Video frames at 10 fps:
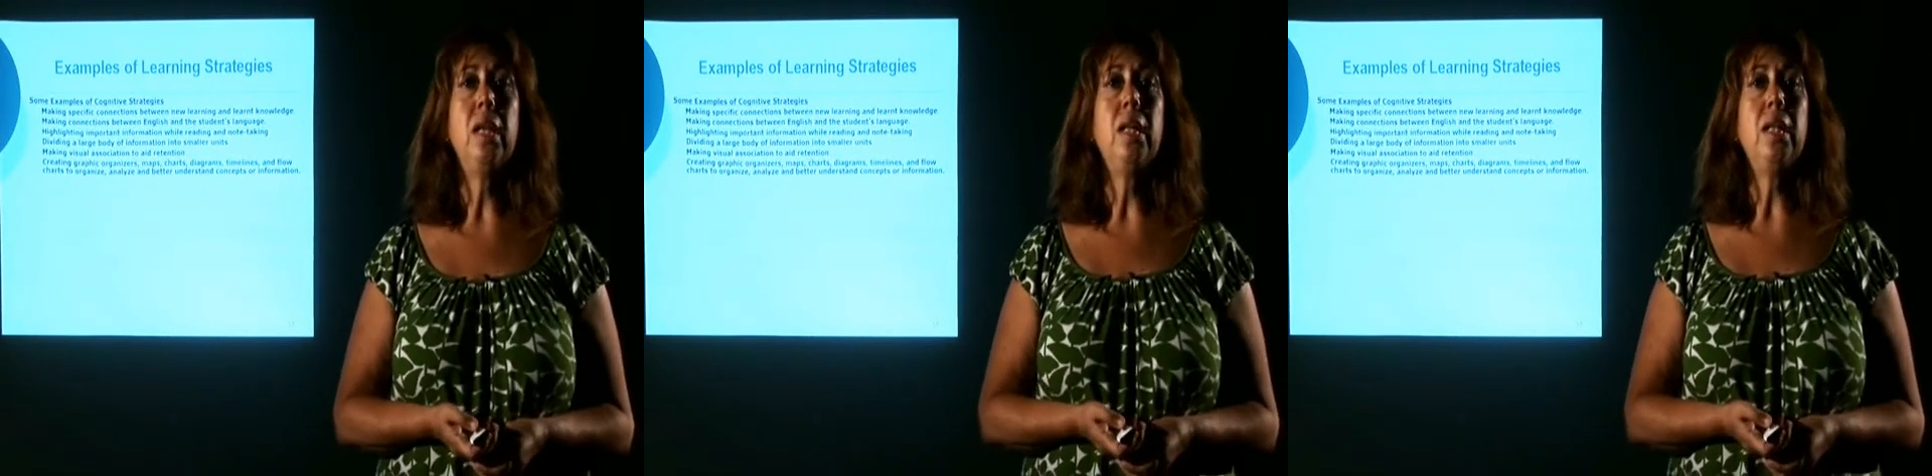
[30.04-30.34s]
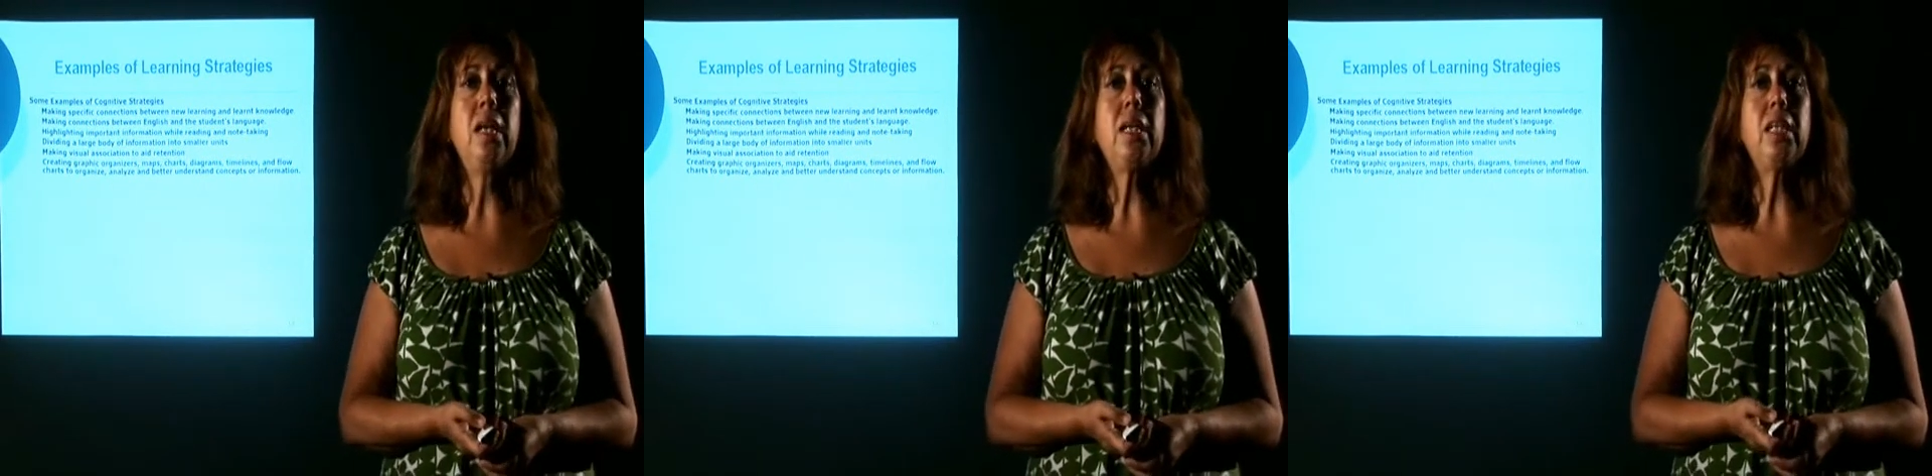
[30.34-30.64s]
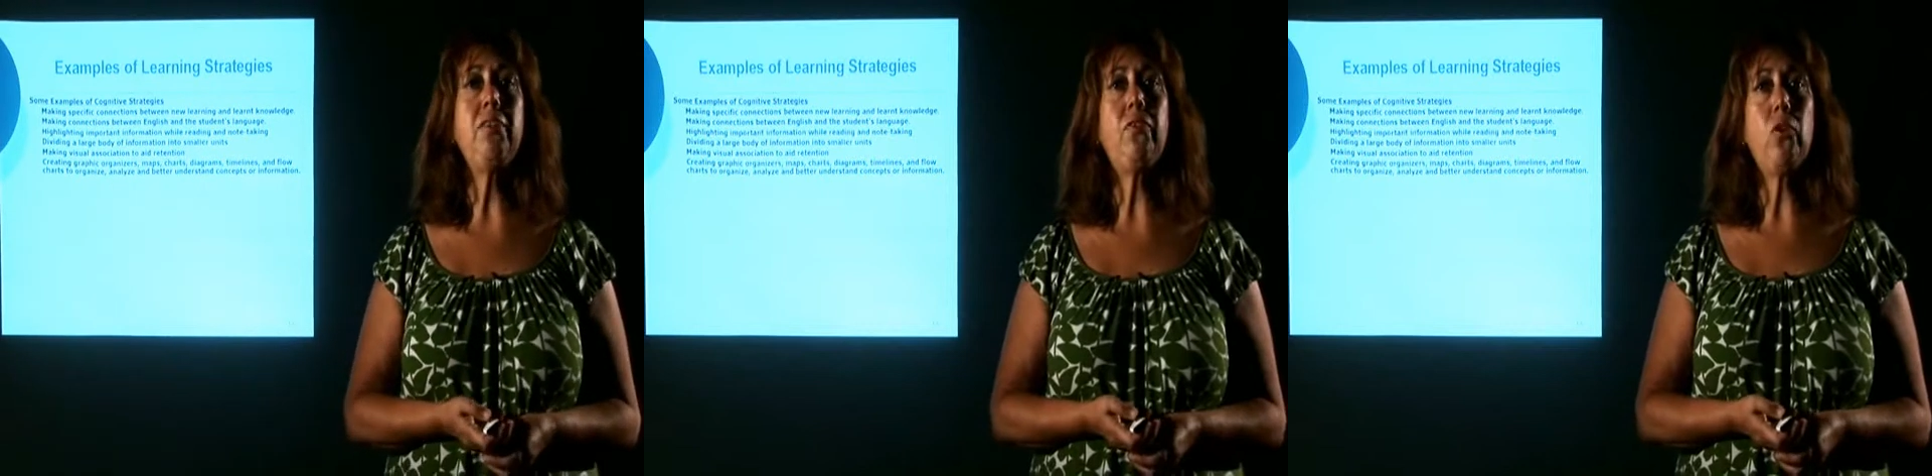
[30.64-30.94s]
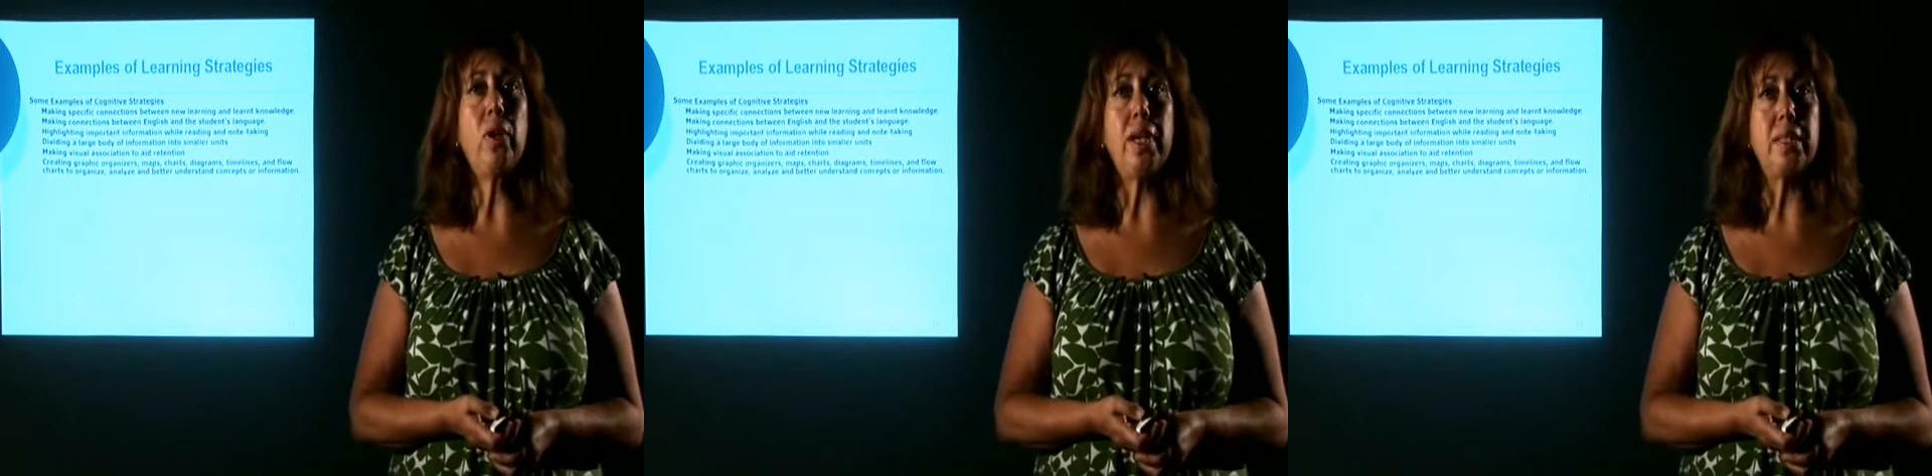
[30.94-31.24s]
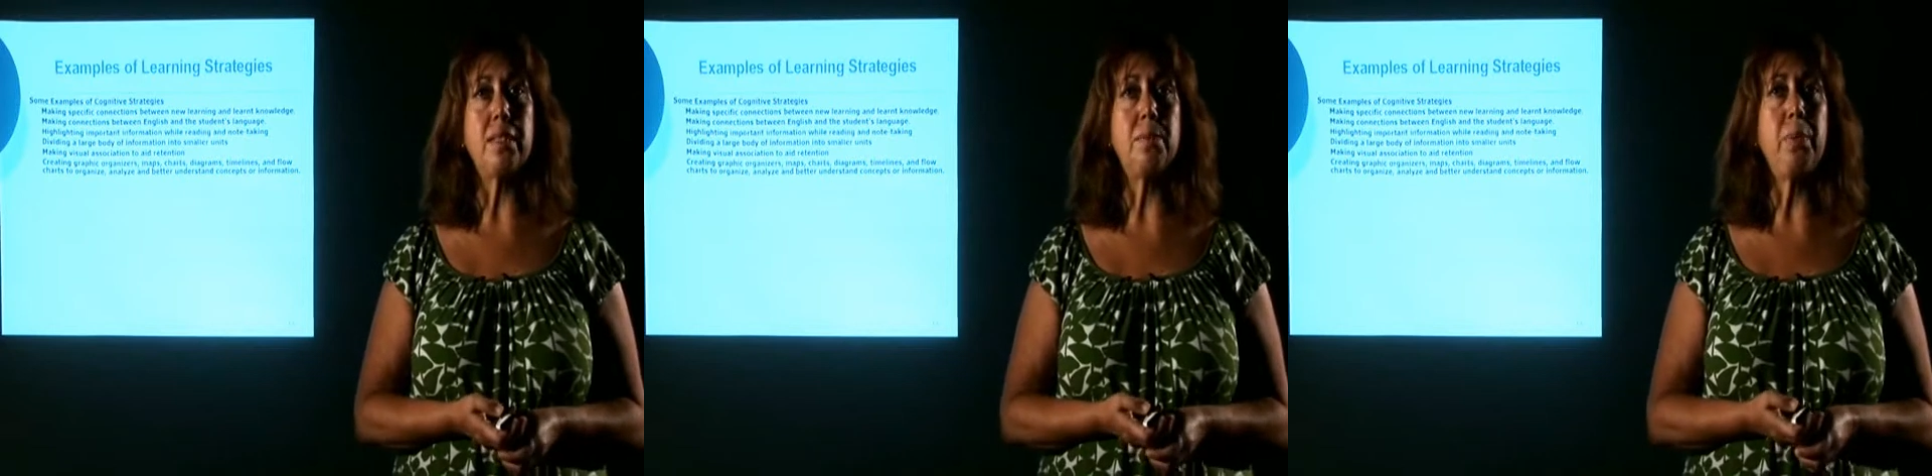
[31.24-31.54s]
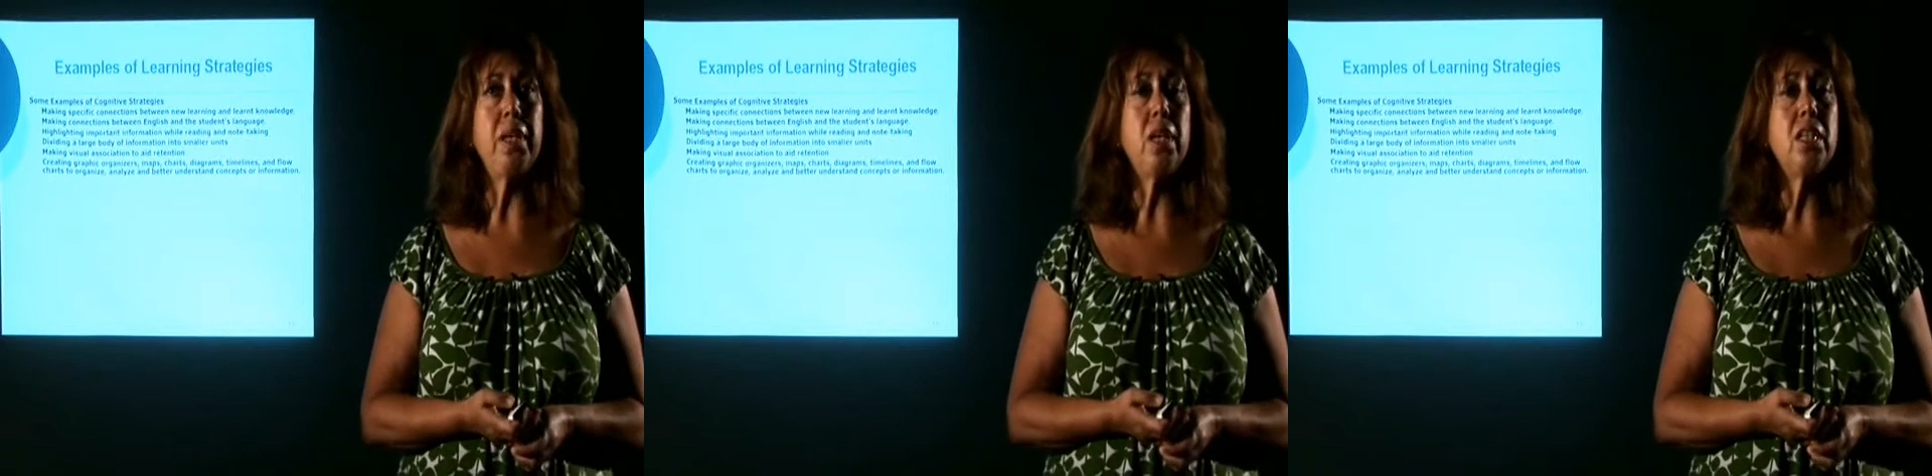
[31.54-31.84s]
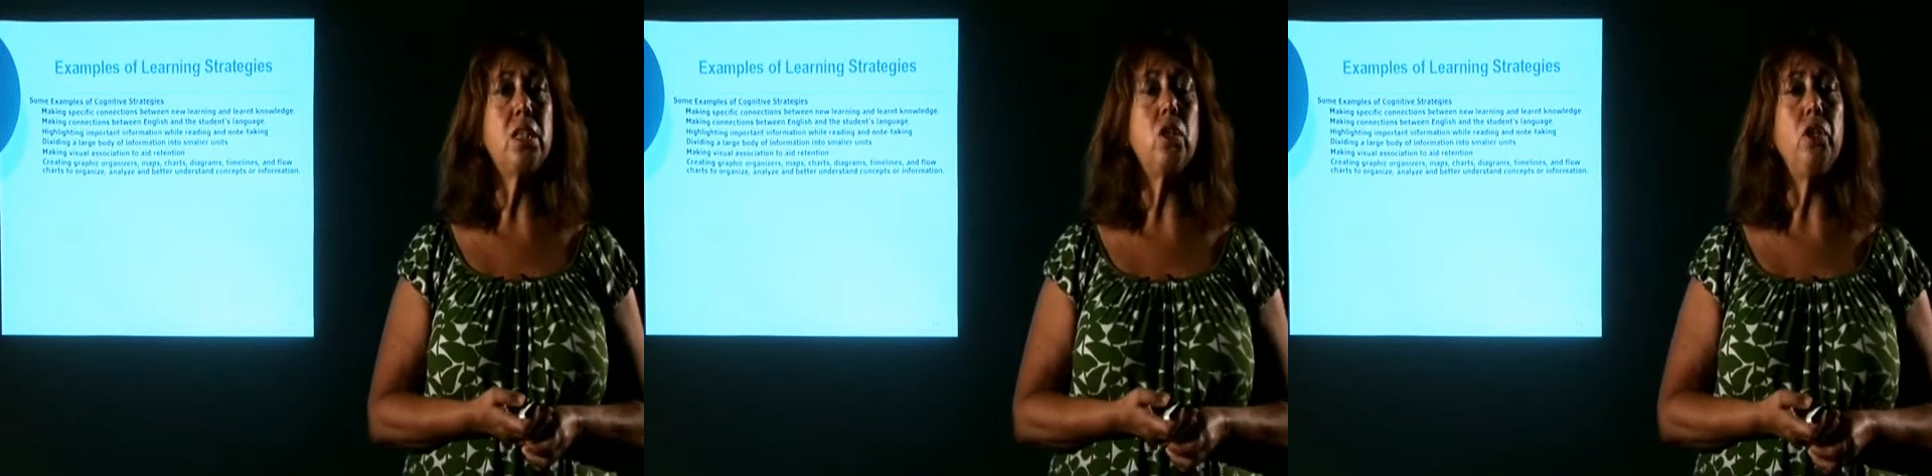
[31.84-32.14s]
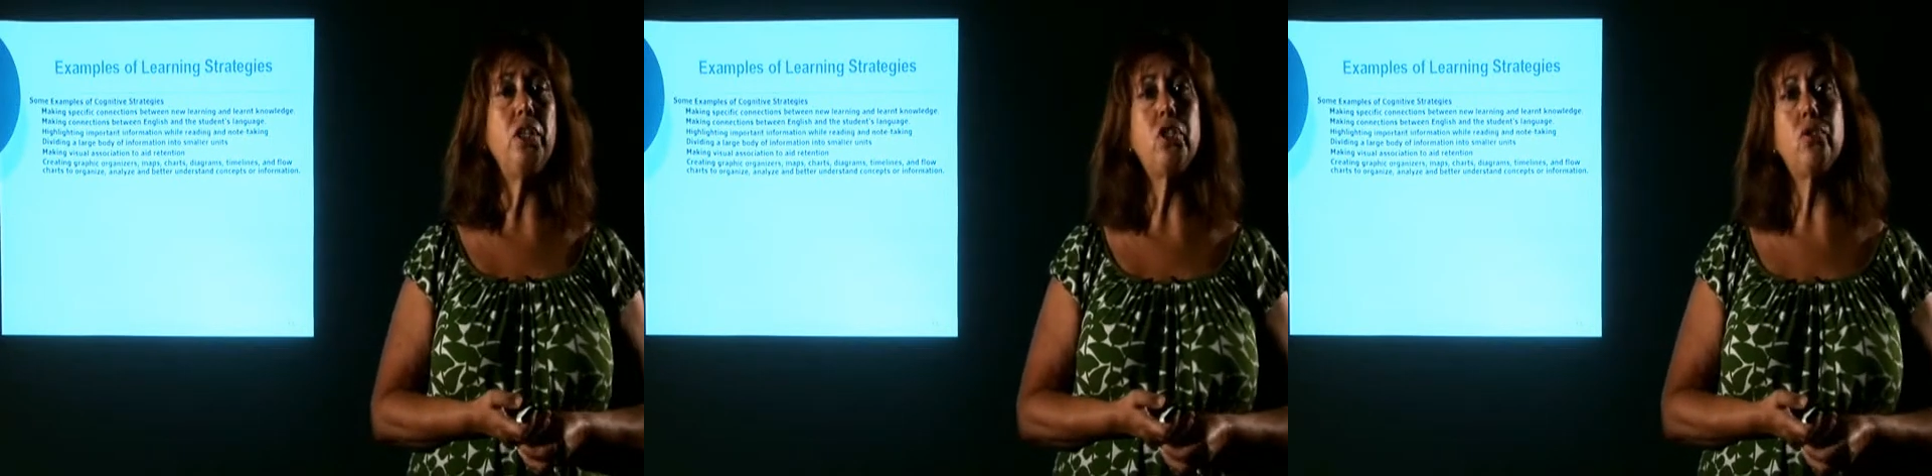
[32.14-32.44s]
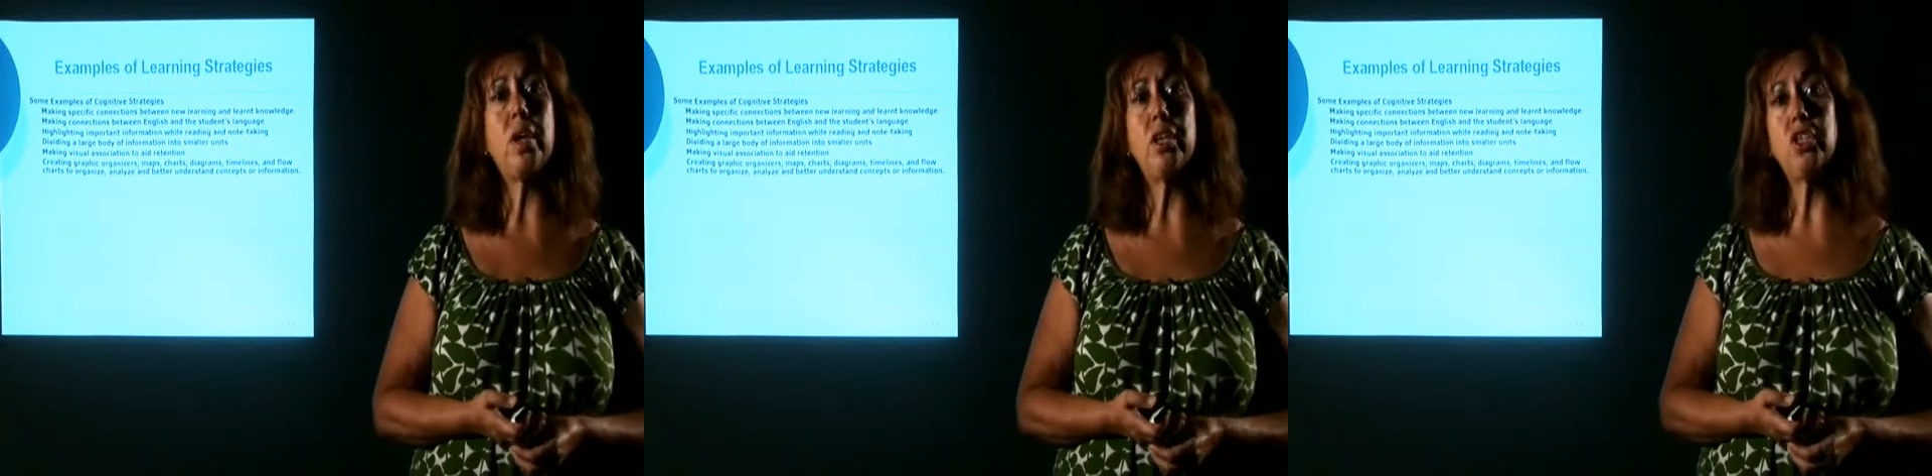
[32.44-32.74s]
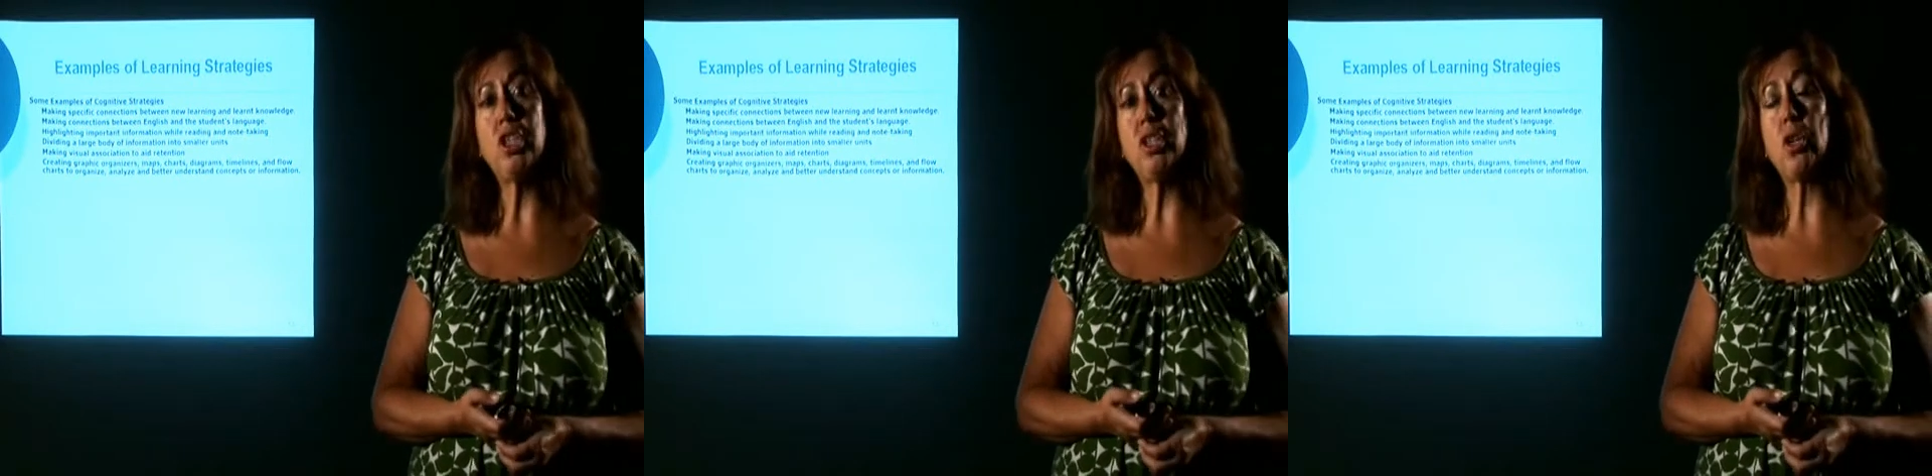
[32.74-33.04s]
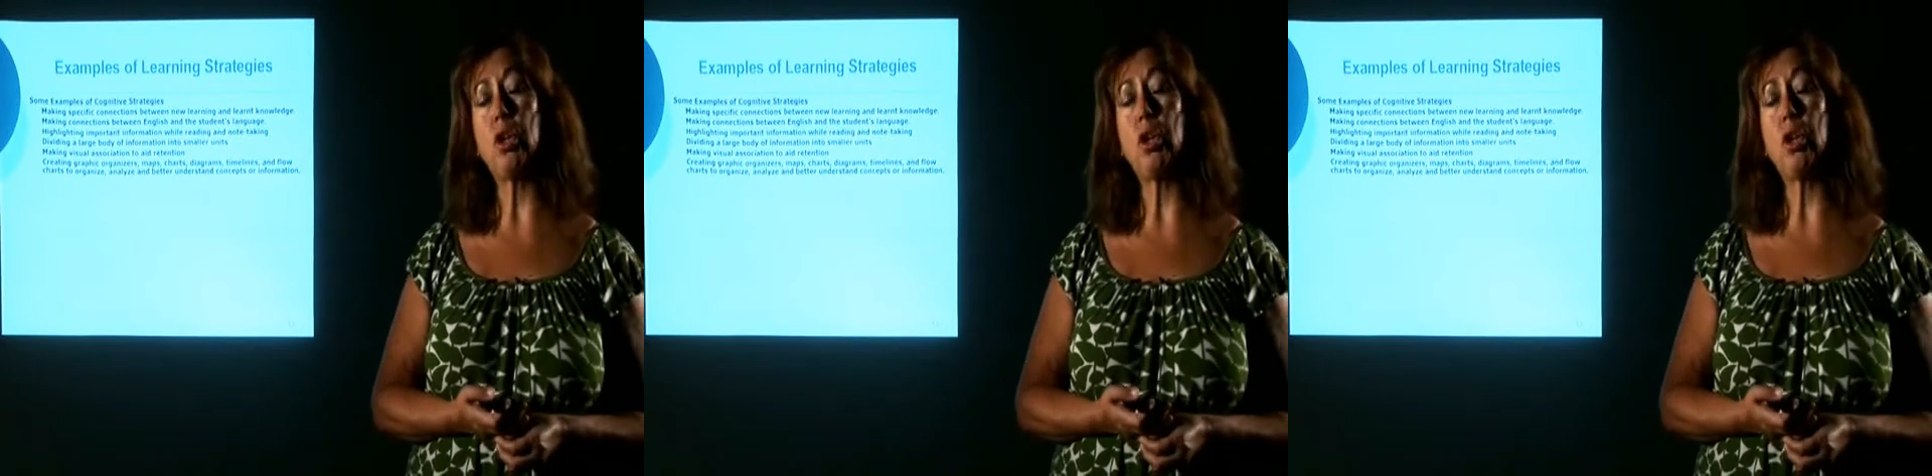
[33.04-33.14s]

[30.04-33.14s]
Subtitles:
Luckily for us, because learning strategies